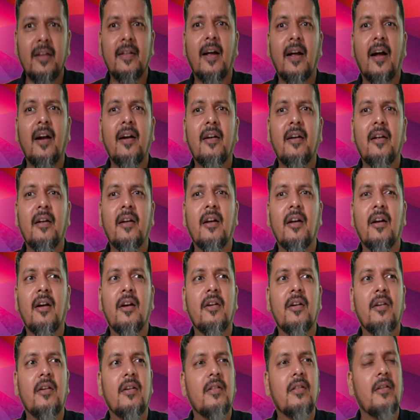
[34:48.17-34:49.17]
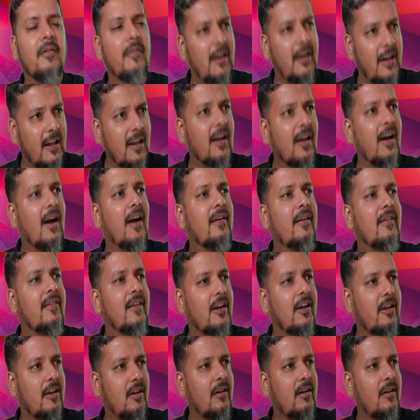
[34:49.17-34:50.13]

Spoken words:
that the wedding cards that